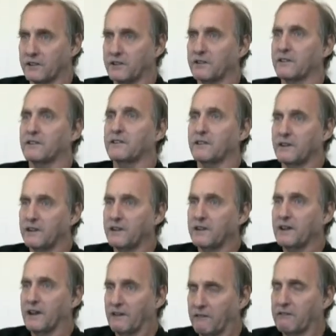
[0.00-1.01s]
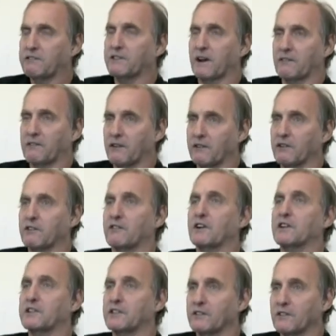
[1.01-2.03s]
And we've stepped by those
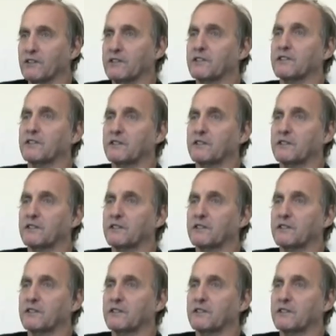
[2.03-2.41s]
principles.